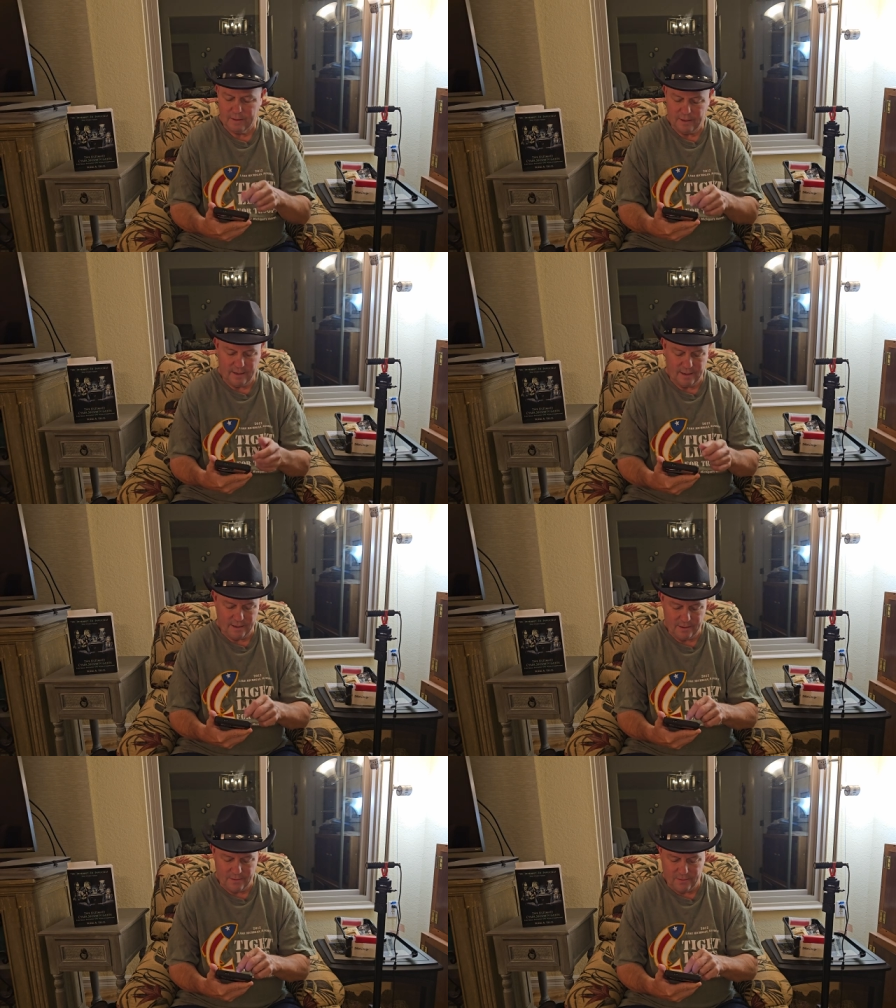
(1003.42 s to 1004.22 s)
I'm
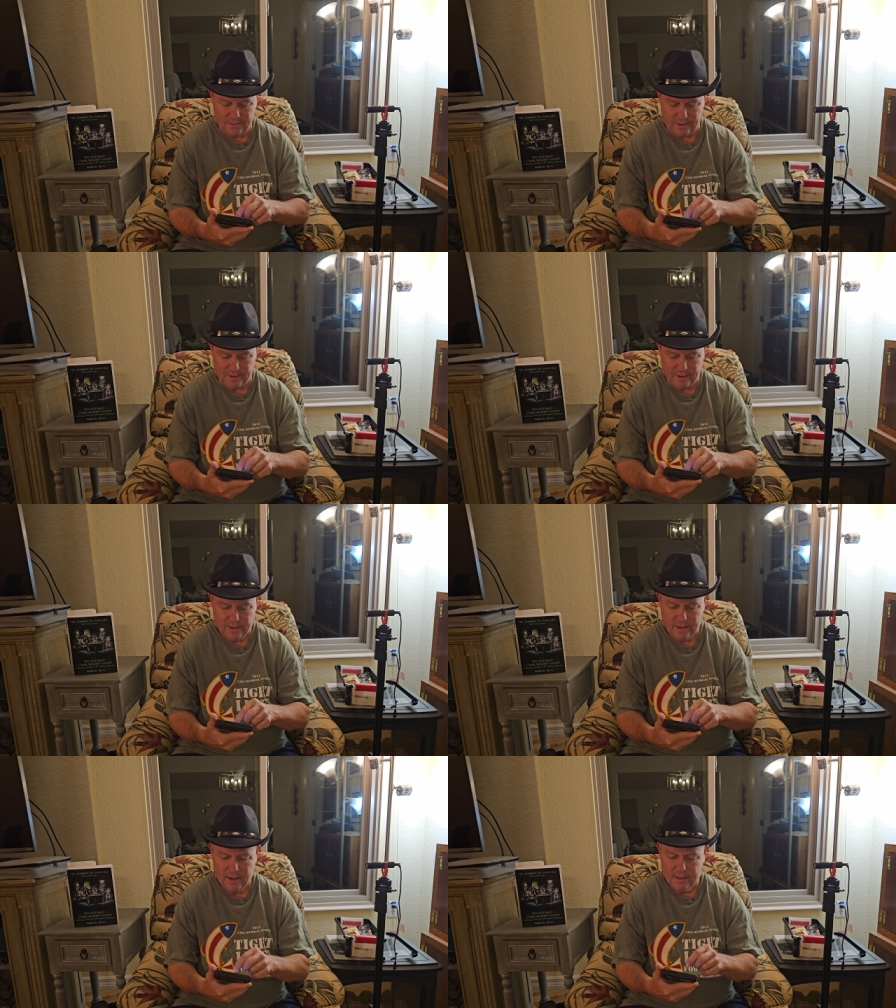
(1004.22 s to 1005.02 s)
going
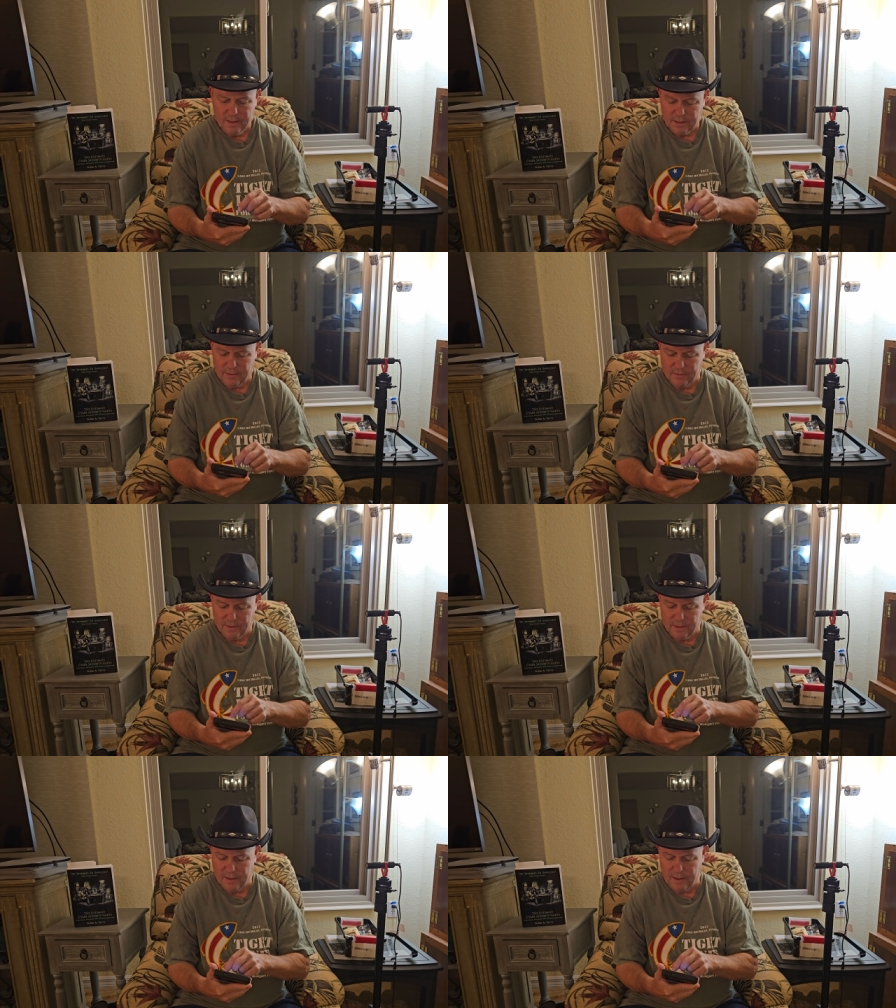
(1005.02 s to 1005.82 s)

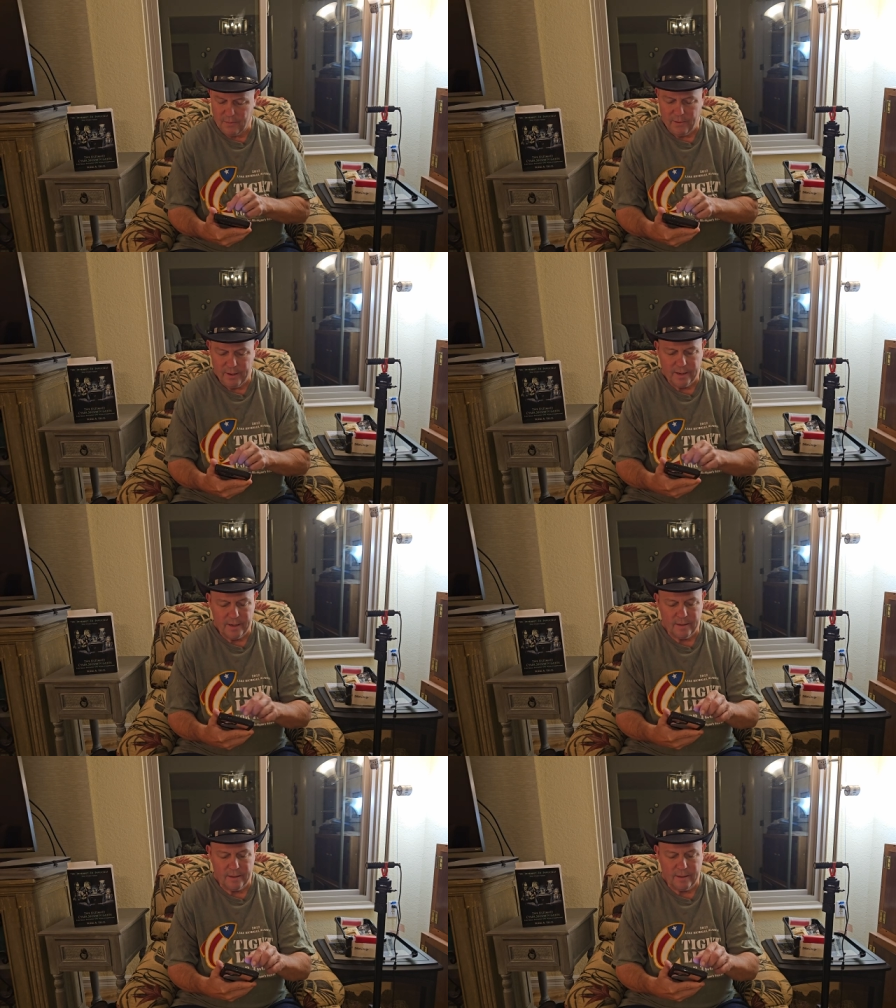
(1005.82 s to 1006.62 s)
to
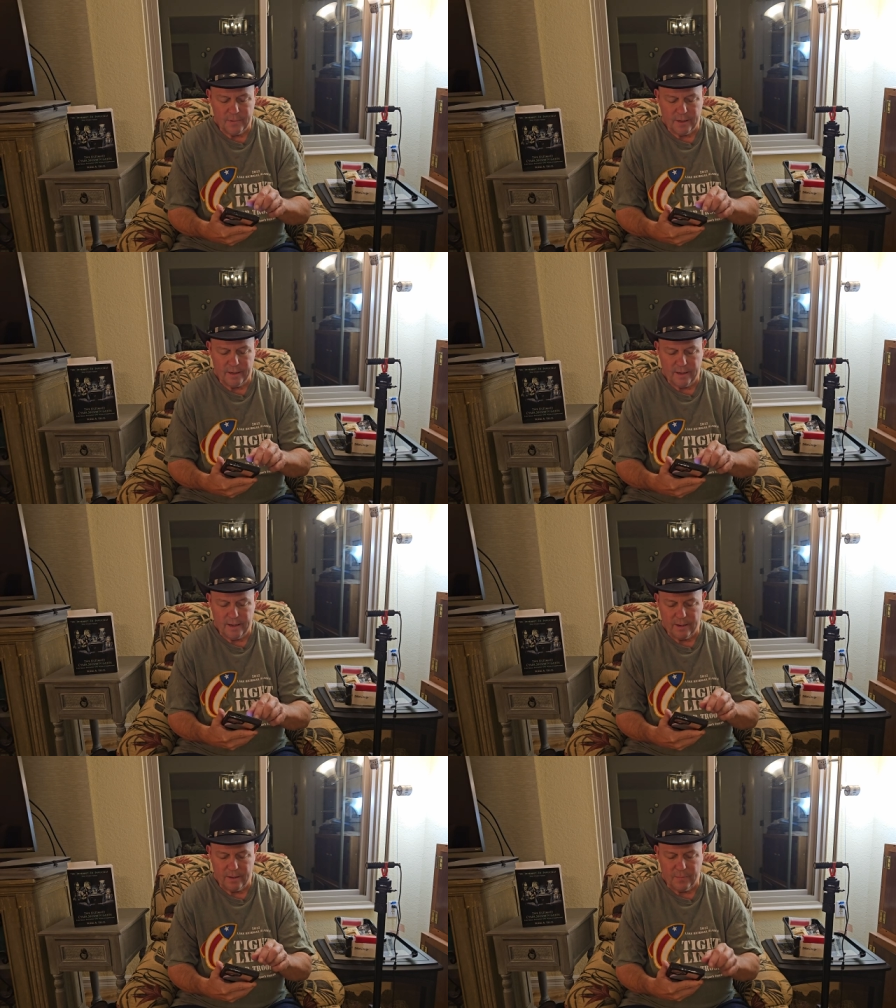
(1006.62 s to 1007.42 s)
get
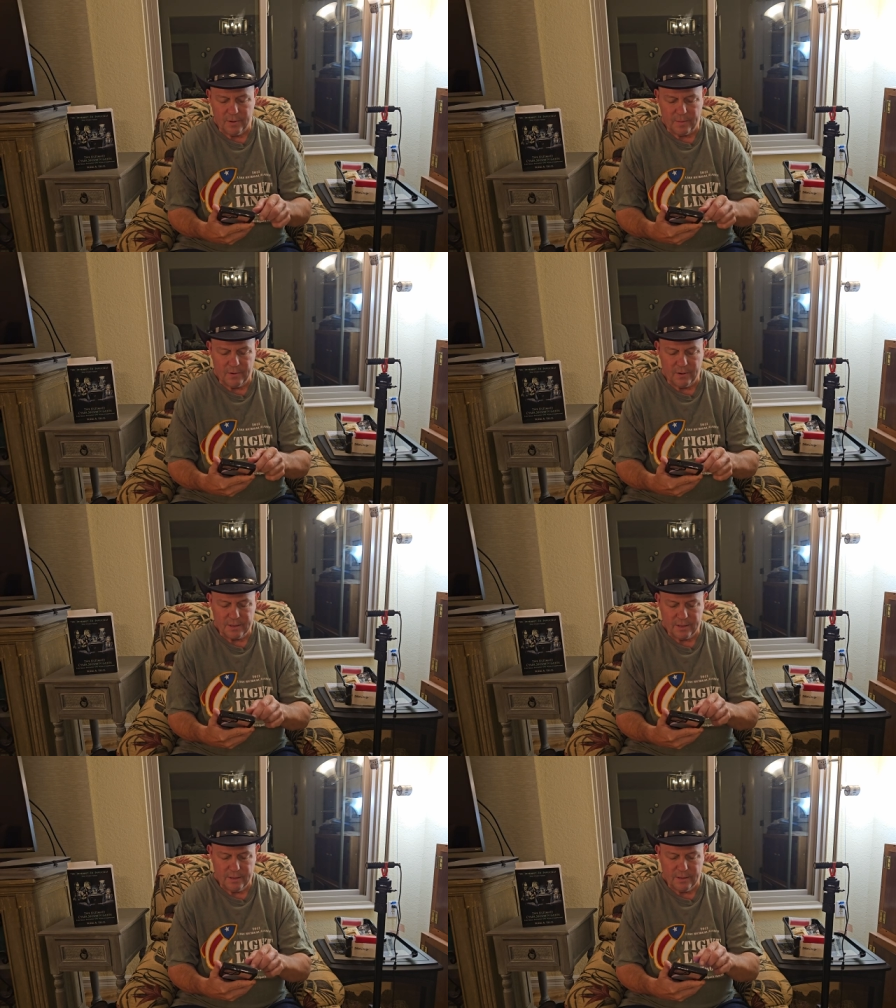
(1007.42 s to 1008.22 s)
out of the
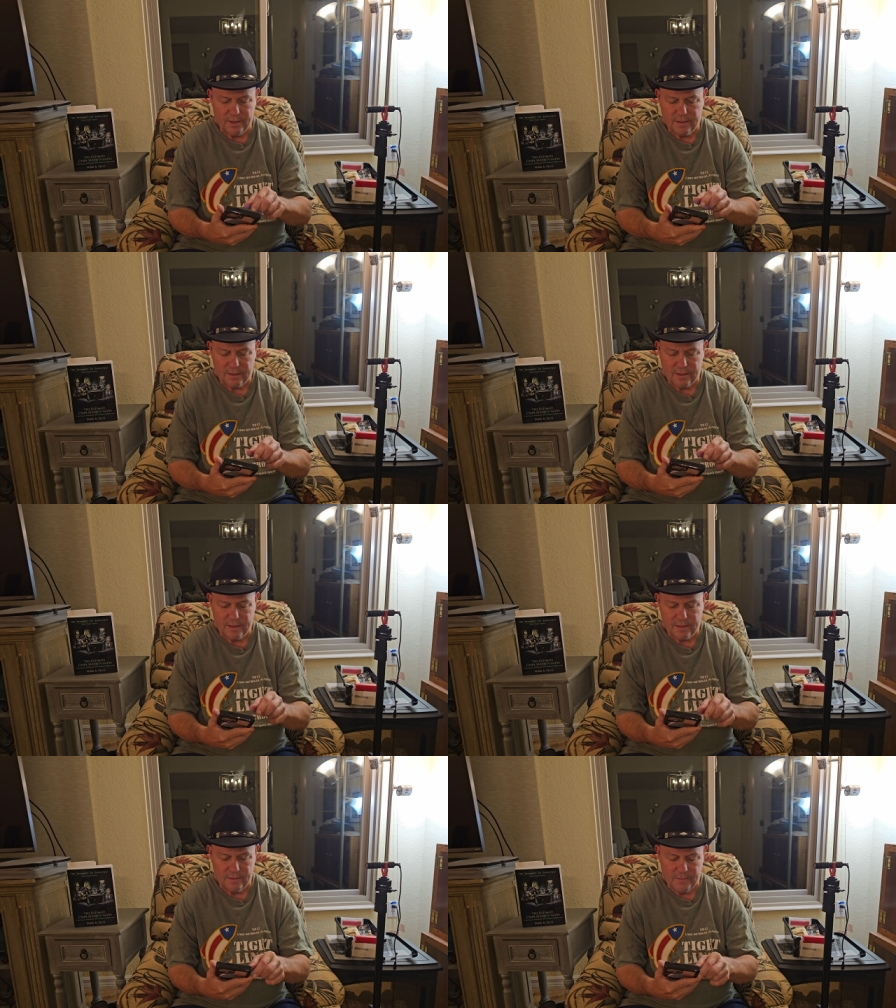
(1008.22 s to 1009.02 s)
bookmarks here. I just
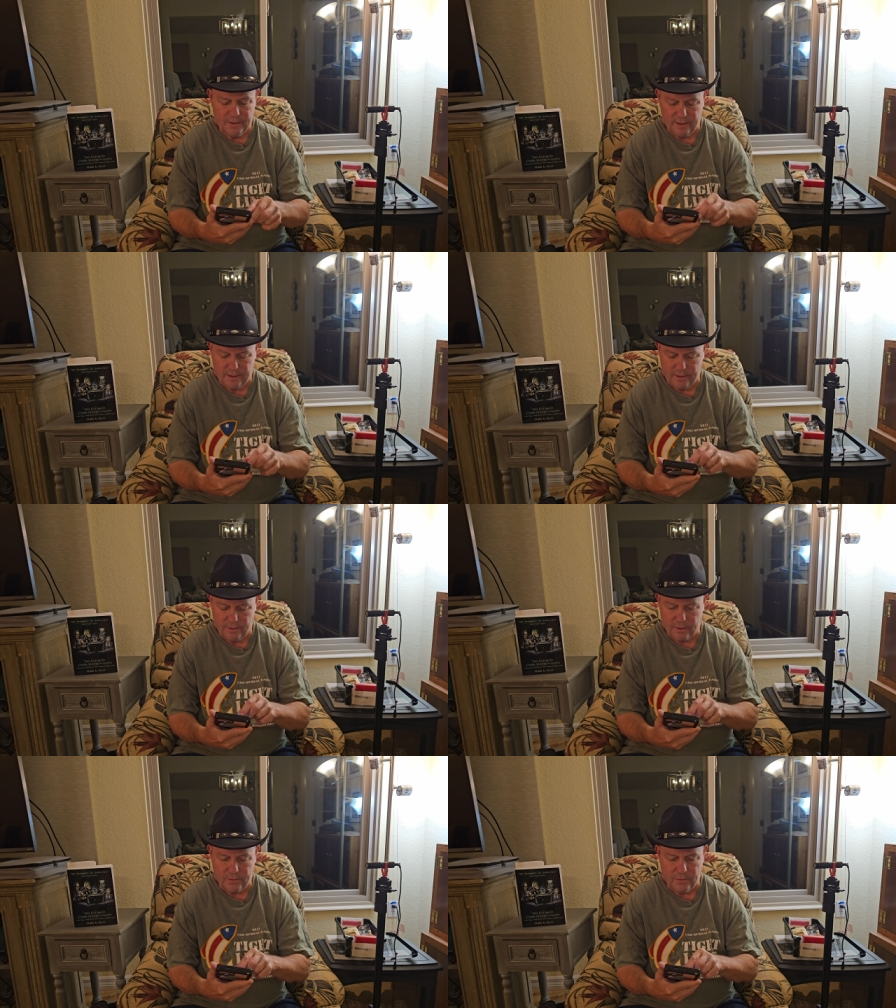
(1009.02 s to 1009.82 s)
got 2 minutes to
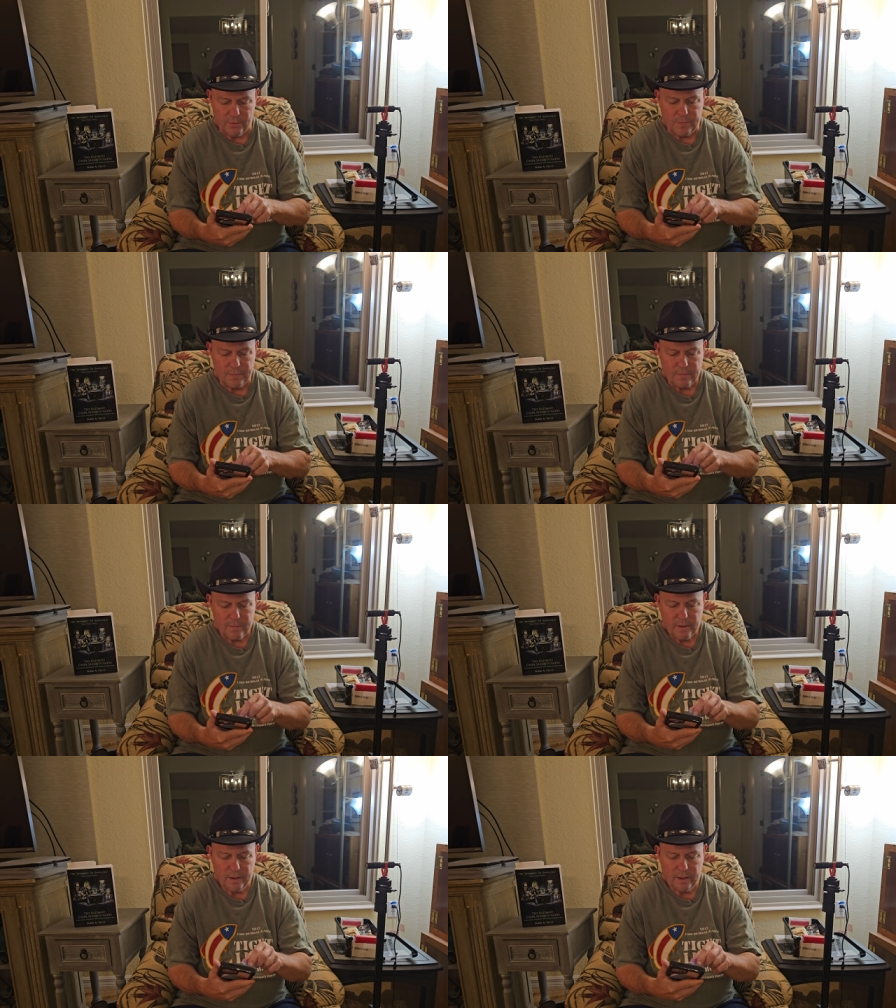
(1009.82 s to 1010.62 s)
go through,
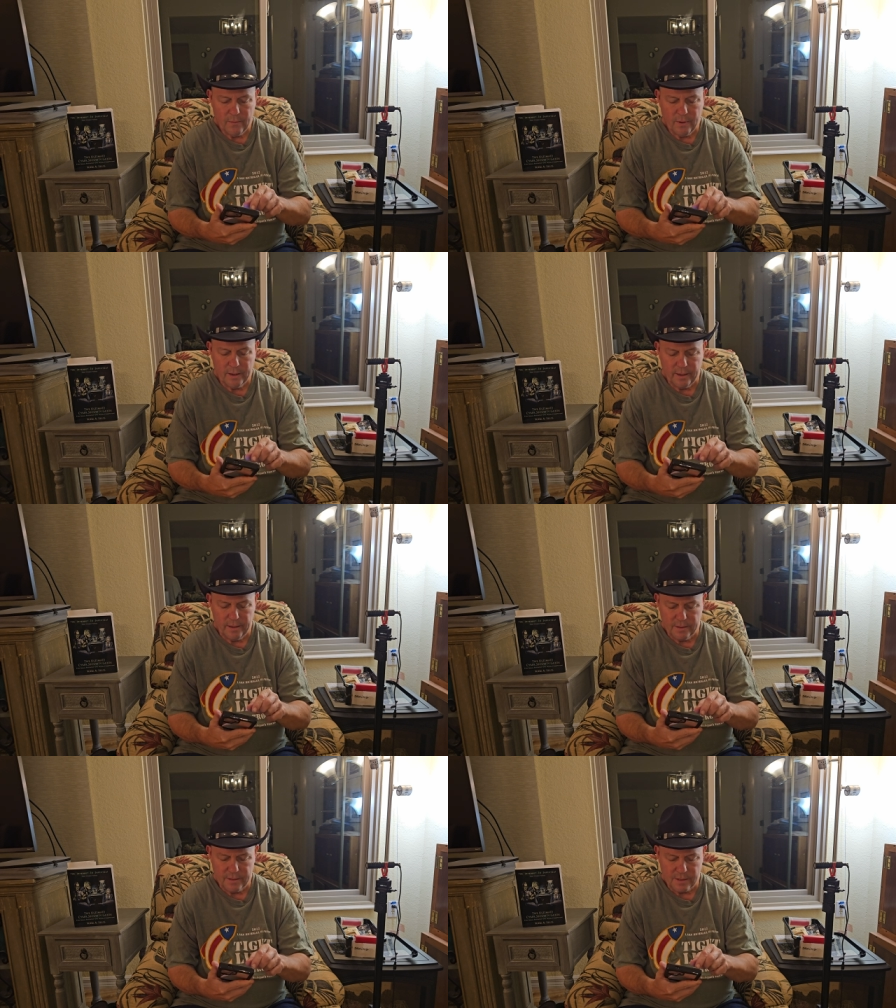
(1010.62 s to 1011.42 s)
and I want to get
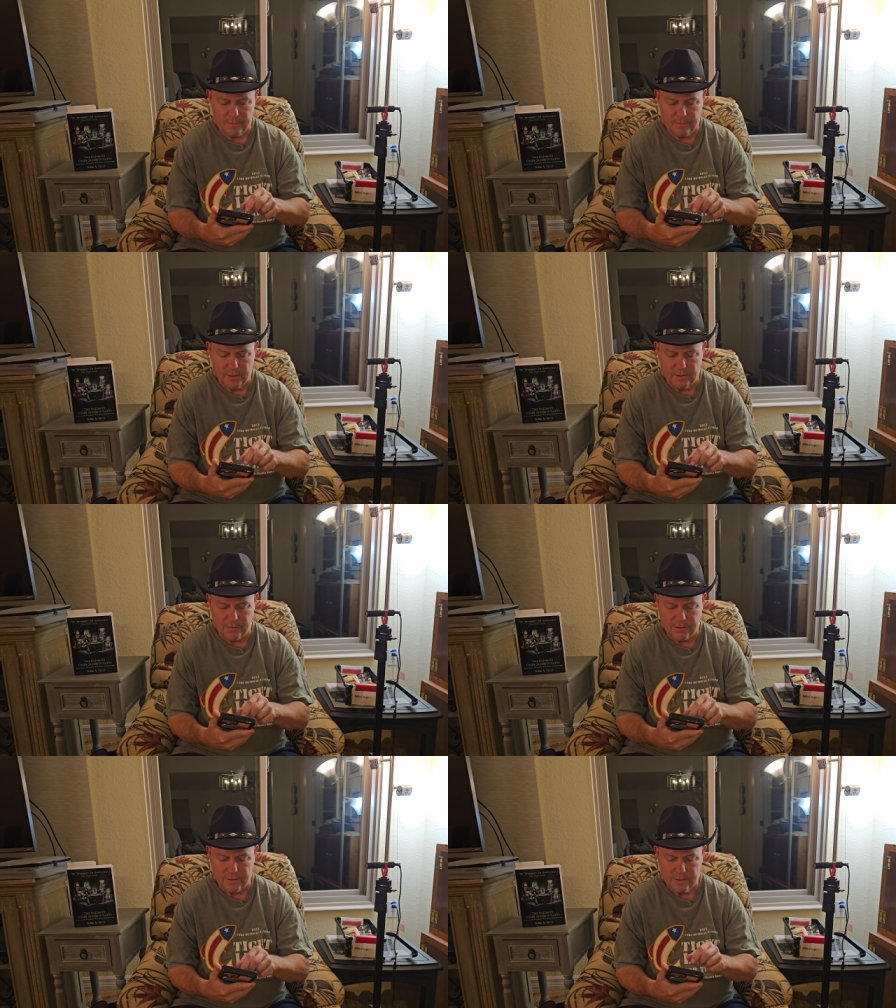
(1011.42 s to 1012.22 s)
into some
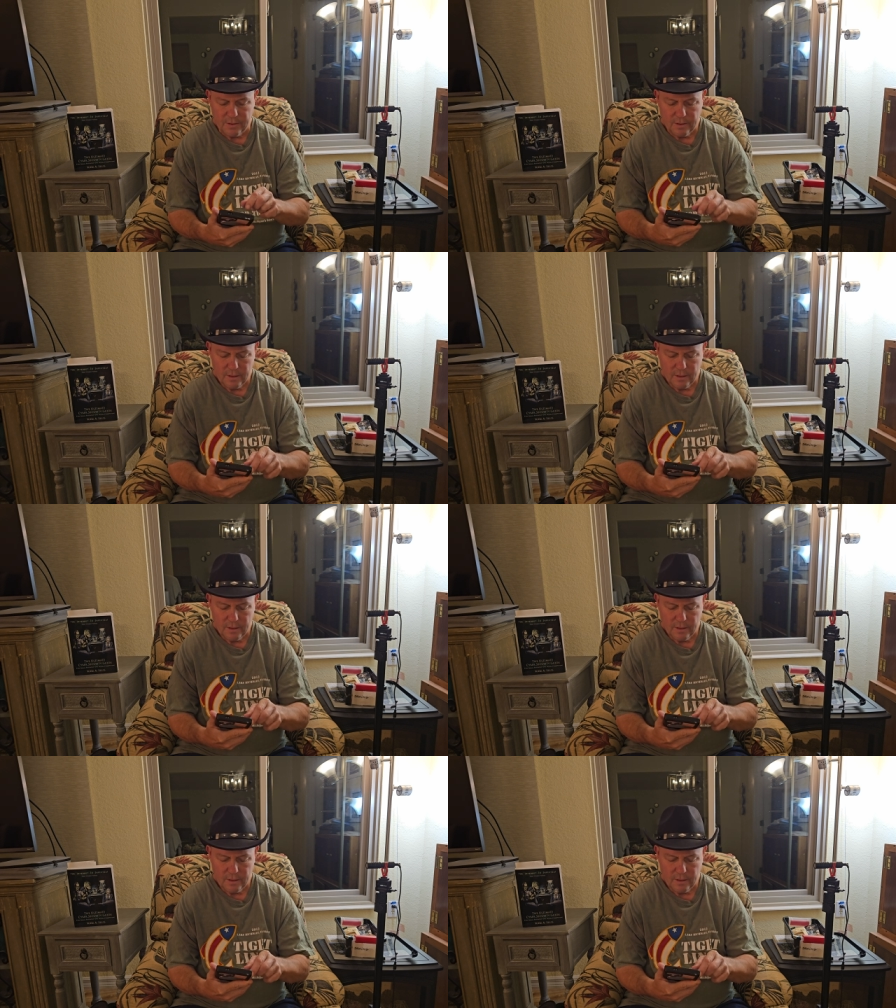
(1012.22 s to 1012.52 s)
posts.